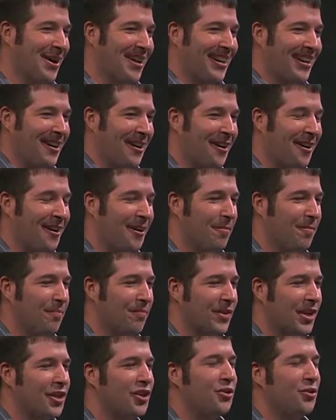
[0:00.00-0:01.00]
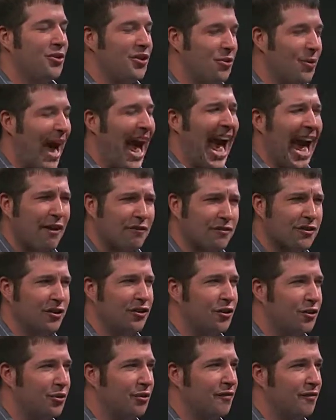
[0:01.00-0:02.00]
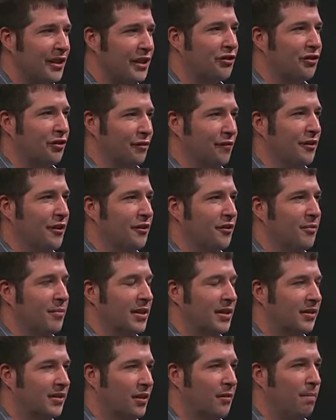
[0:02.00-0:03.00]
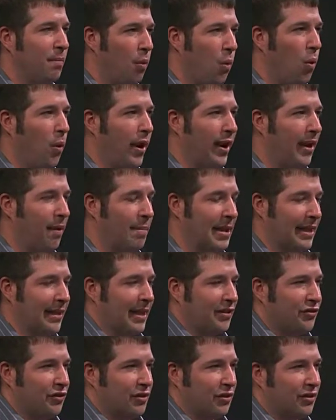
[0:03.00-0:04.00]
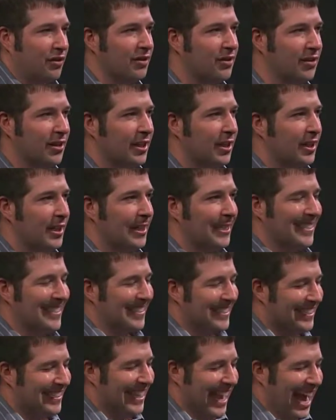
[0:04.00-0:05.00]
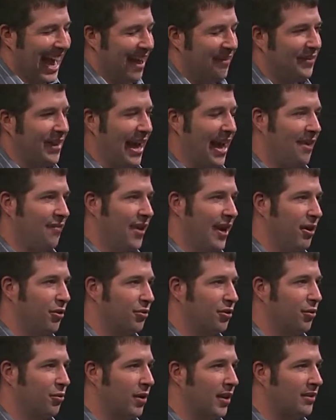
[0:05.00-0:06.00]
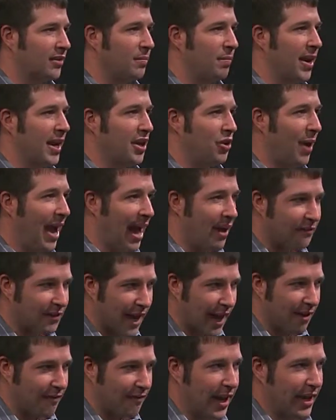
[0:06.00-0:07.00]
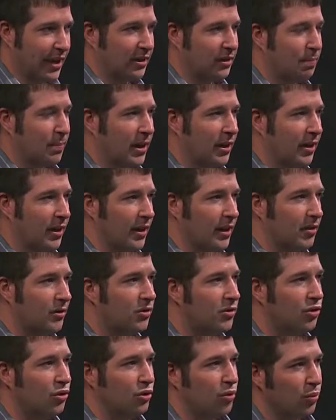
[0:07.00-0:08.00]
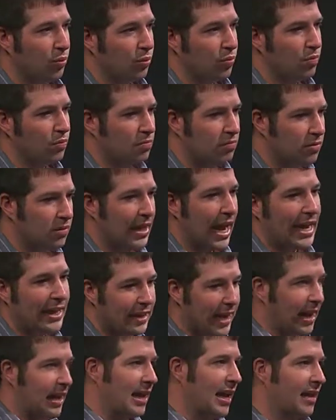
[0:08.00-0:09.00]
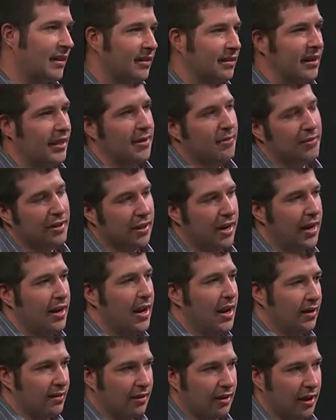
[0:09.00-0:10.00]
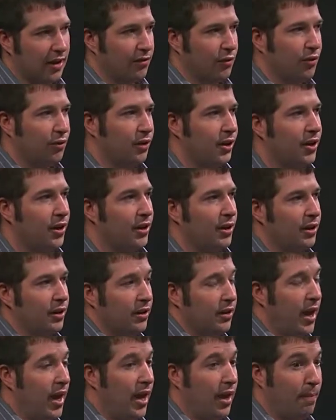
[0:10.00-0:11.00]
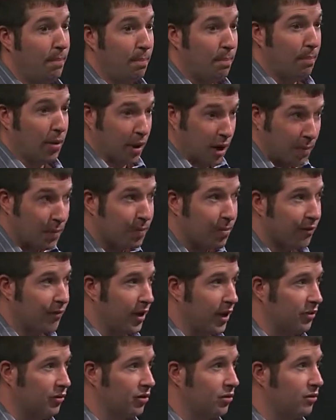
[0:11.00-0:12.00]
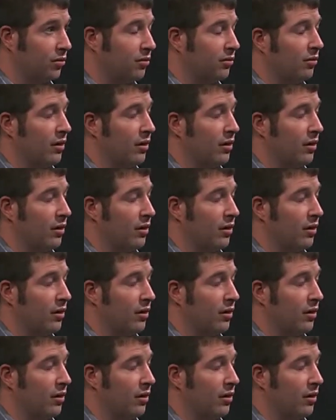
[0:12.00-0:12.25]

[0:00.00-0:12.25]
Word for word: but um, you you have to do a feature film at some point. I mean, that's just you have to have that on your resume. You have to that experience to take that next step to that next level, and become a professional